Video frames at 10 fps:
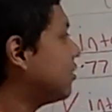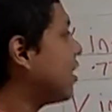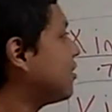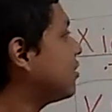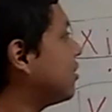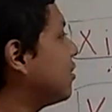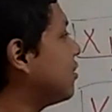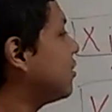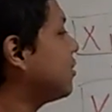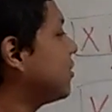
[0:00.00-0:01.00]
so that's
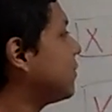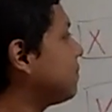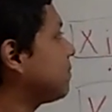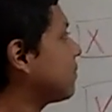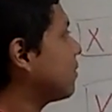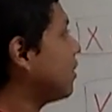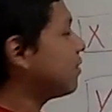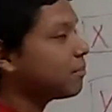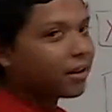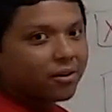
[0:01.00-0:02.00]
the
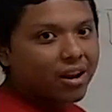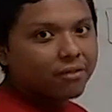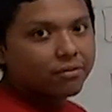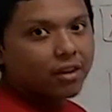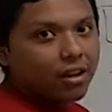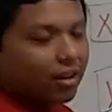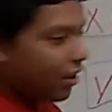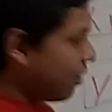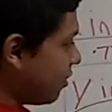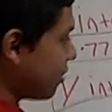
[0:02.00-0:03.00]
that's my graph,
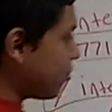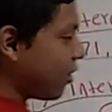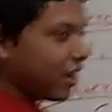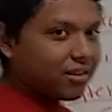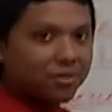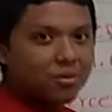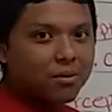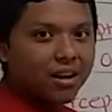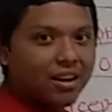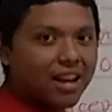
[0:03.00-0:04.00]
and this relates to
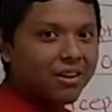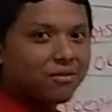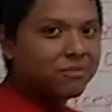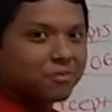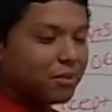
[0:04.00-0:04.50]
my life